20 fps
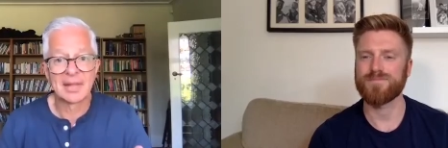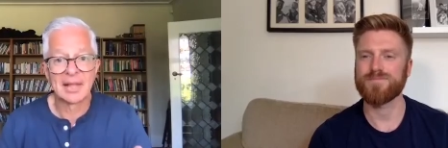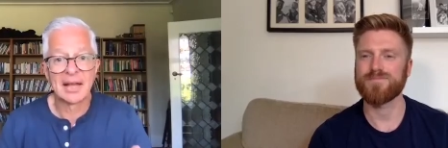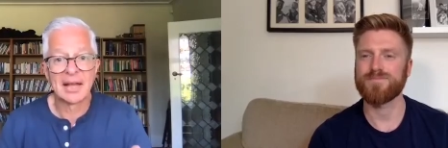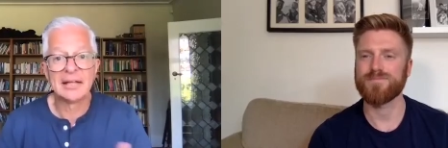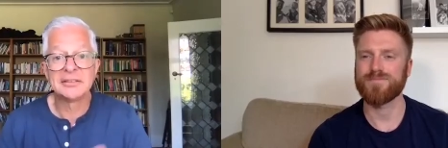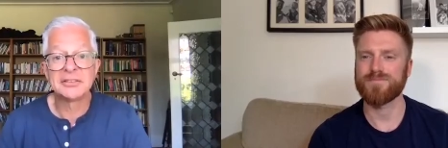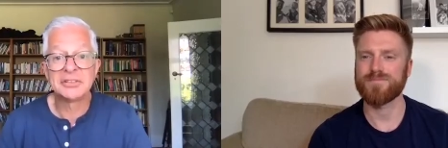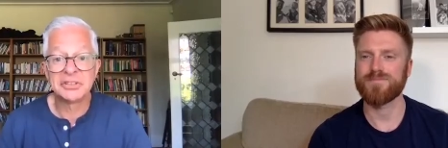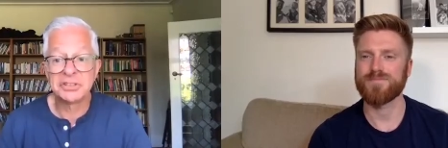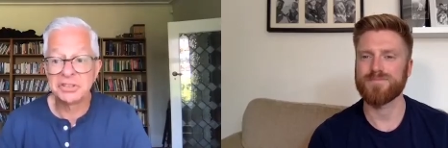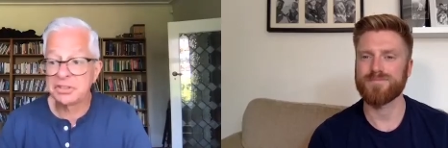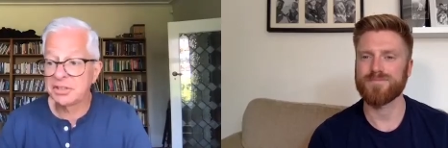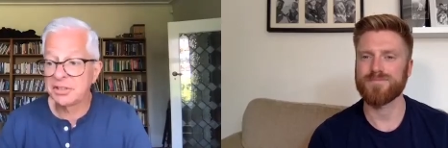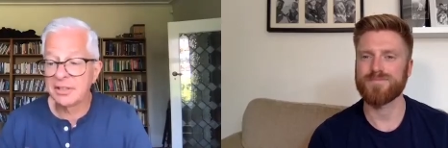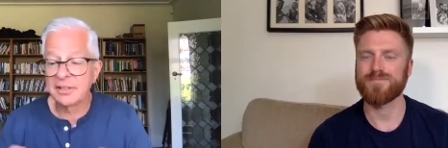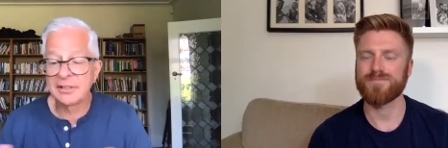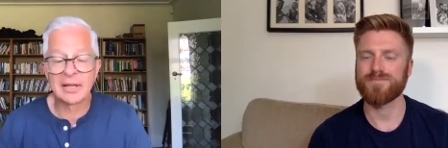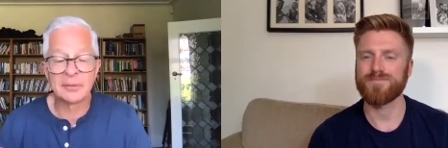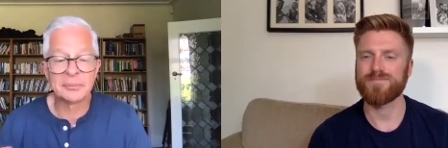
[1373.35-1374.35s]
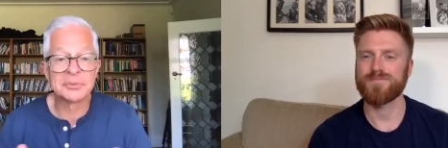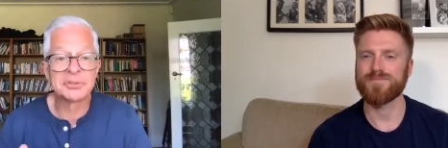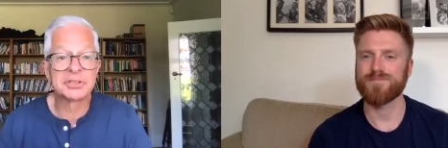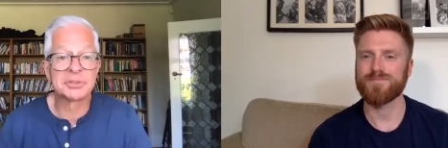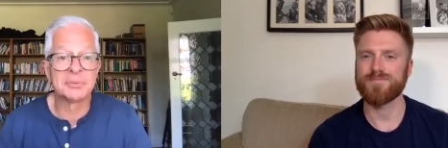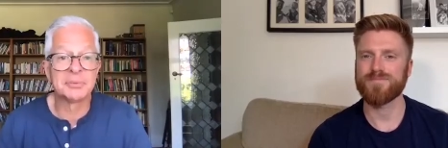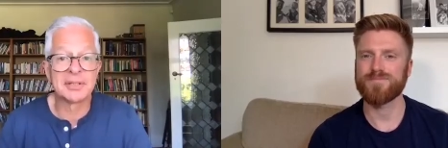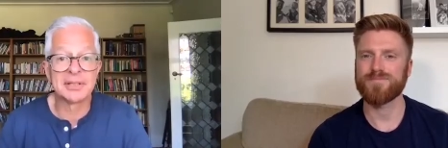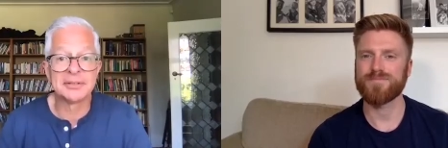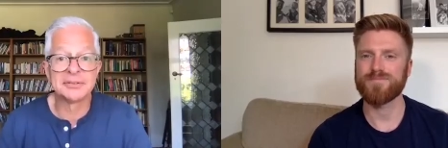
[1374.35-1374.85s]
Speaker 1: and to share that with
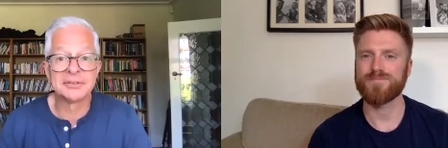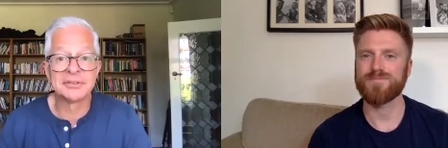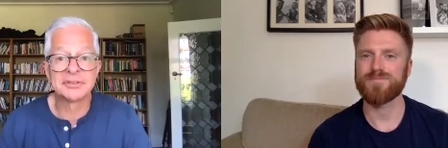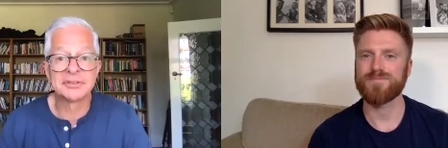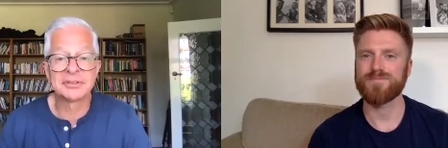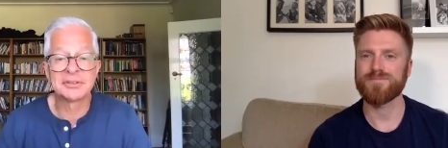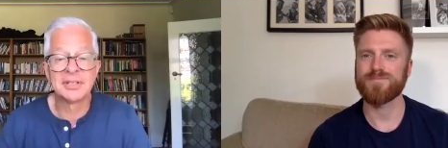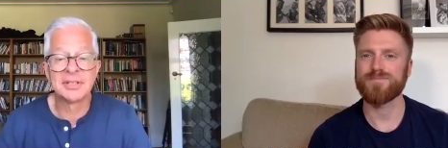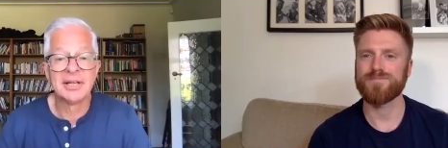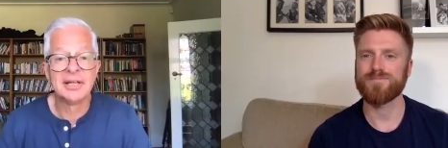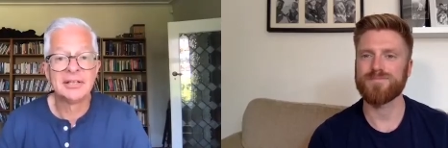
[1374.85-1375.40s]
someone else.